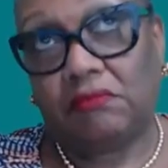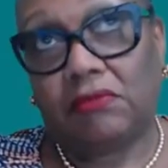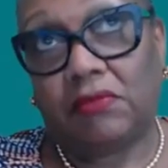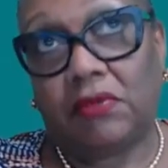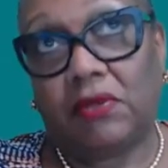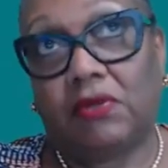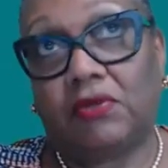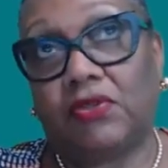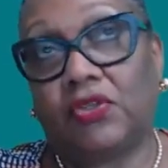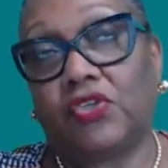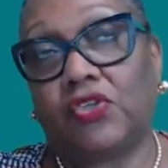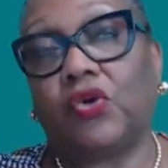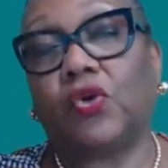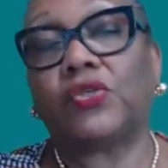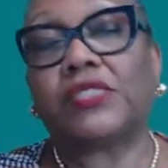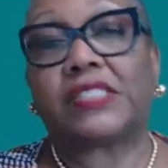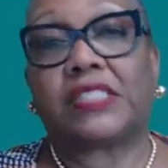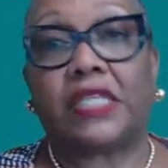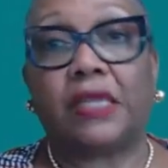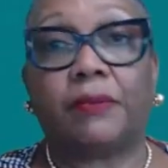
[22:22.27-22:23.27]
on the
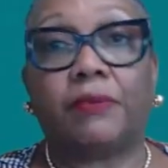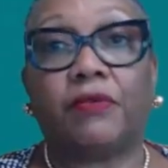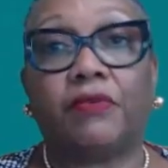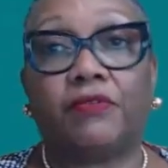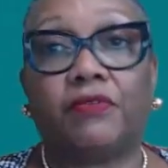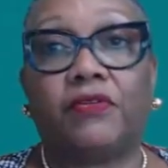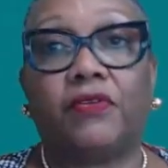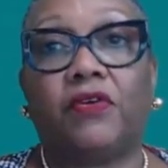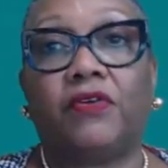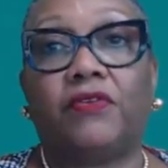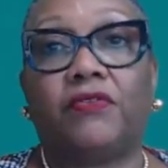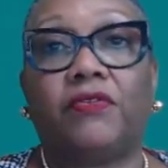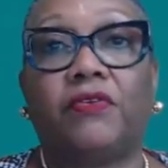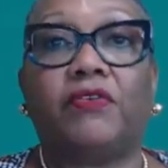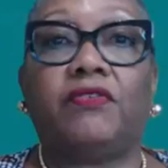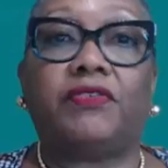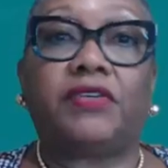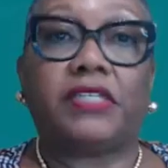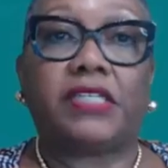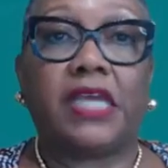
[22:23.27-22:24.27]
doorstep
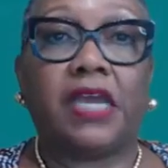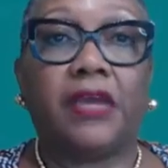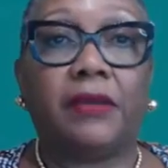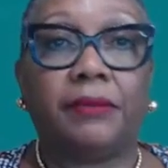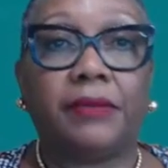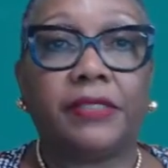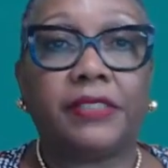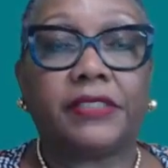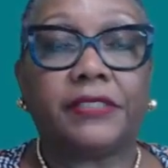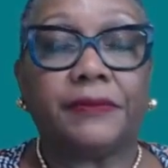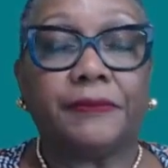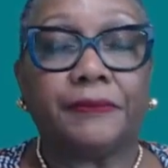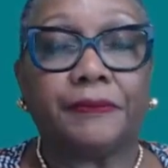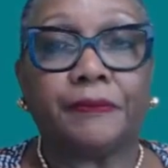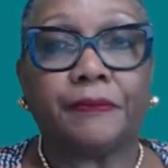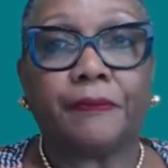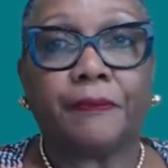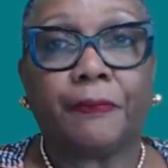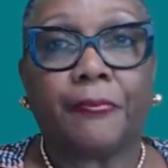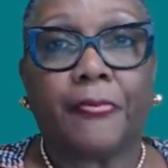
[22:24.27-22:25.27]
of retirement.
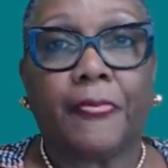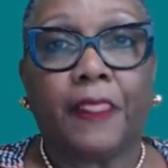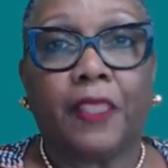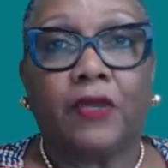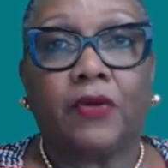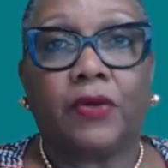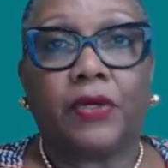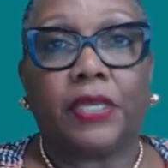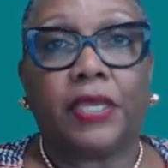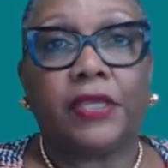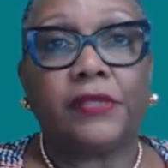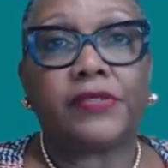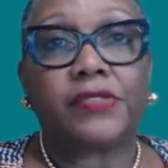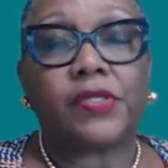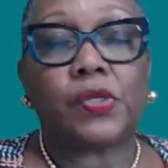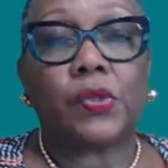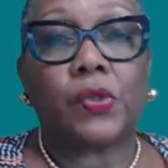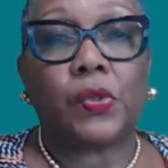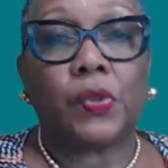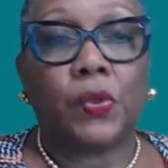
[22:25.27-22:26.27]
Okay,
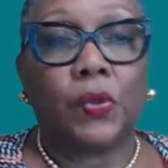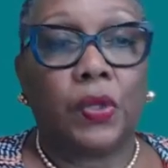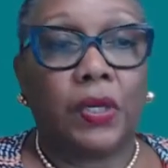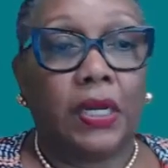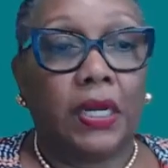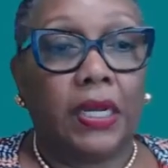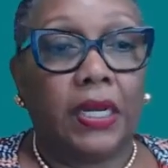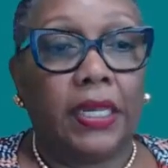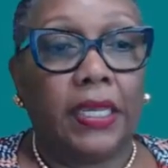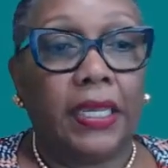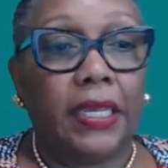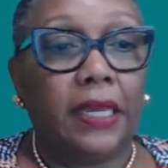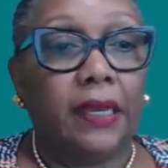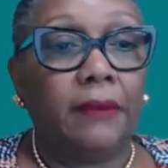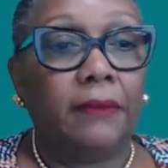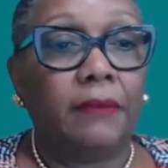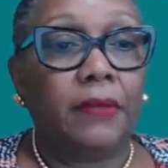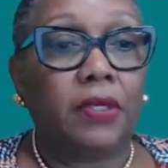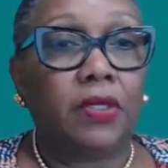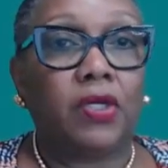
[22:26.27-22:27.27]
so I
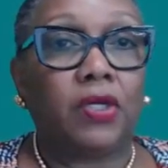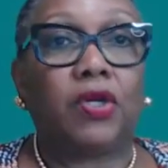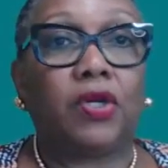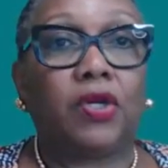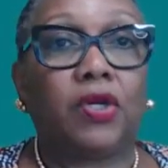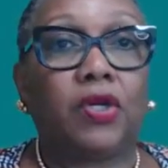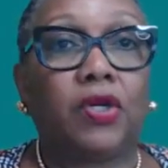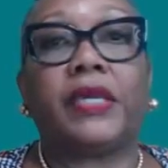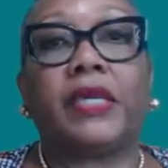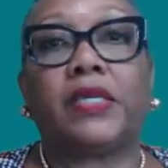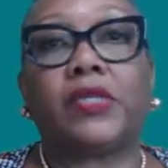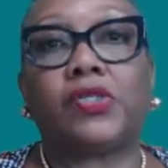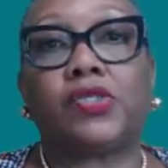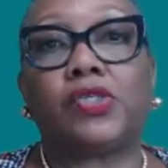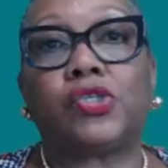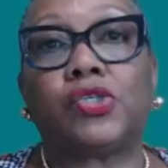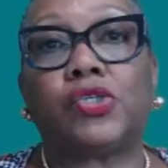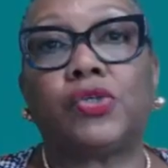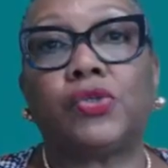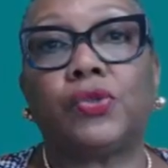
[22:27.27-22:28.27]
am going
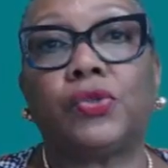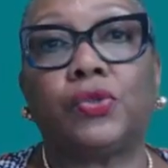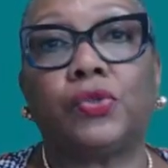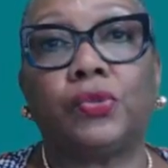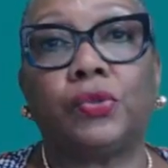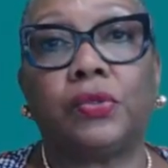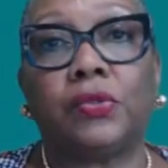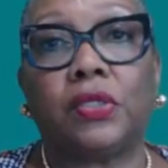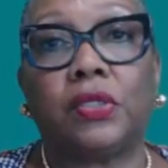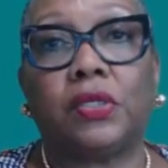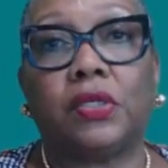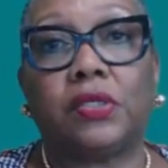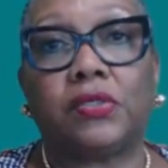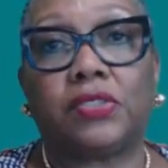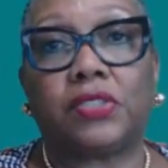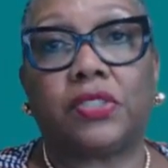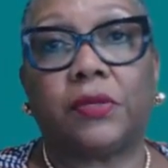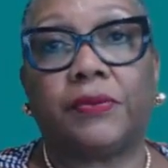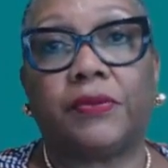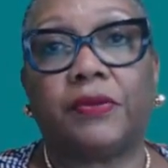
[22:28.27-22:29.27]
to
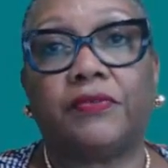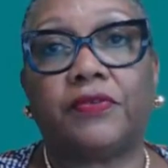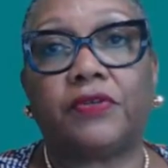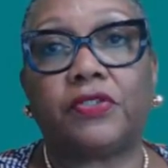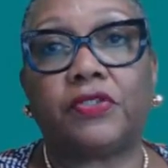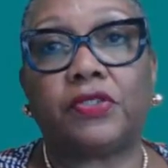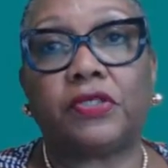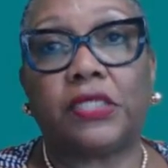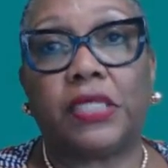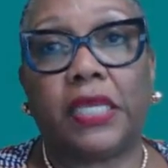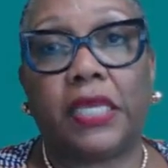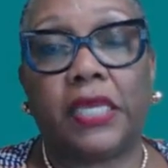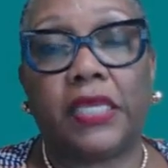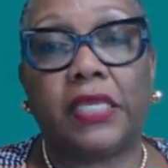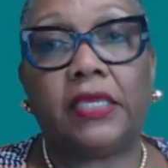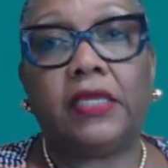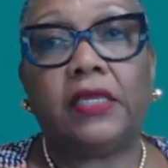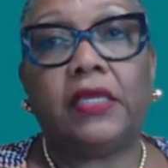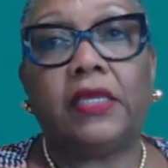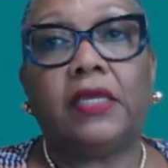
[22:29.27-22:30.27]
stop here for
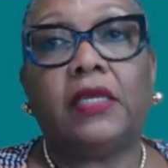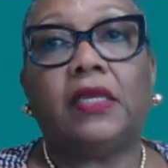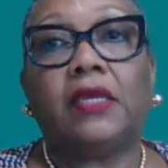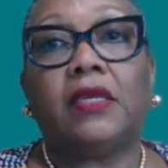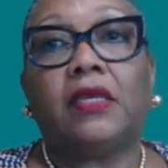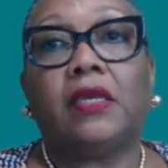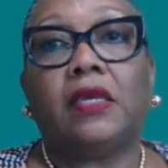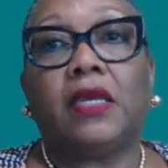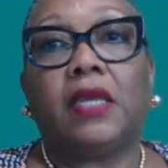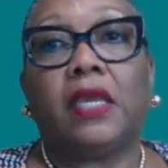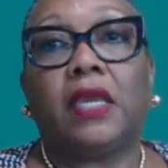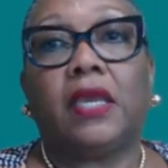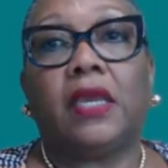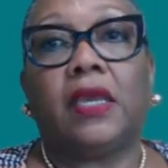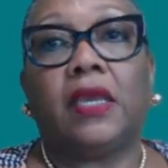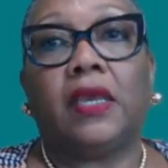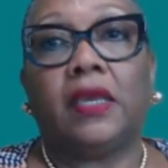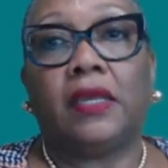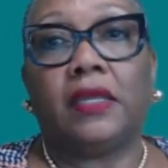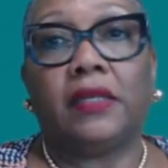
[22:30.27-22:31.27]
today.
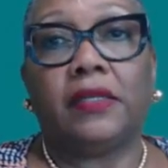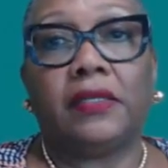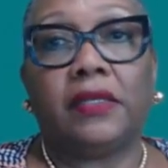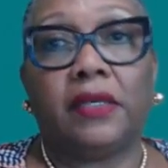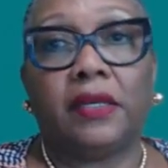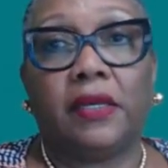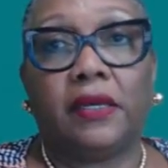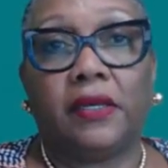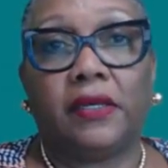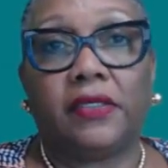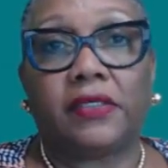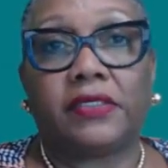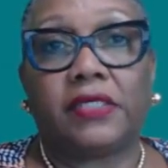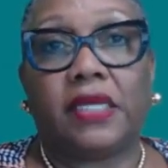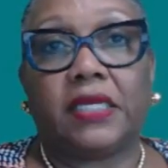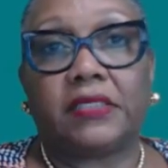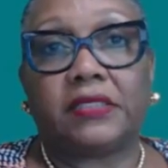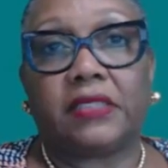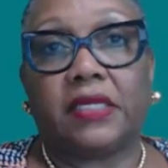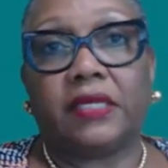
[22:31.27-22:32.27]
And
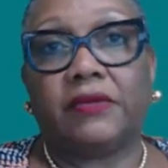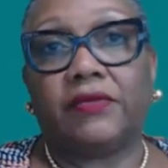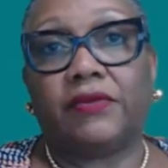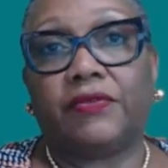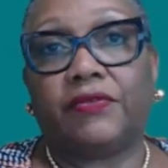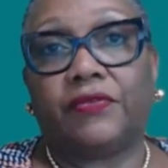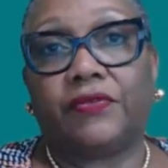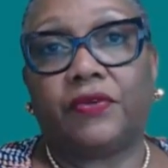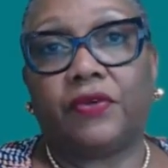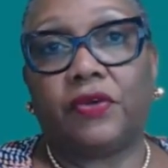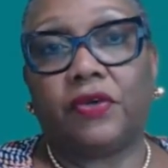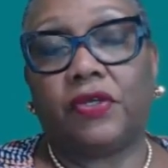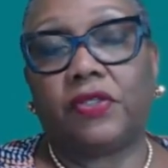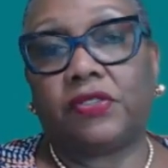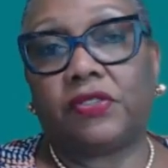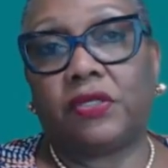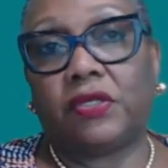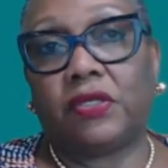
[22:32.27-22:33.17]
as I referred